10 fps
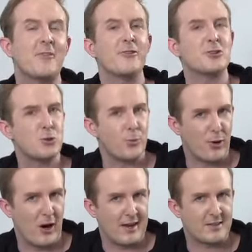official
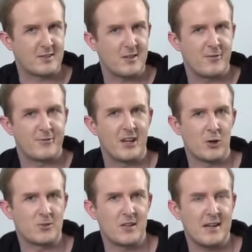price of
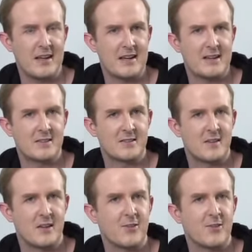Delta is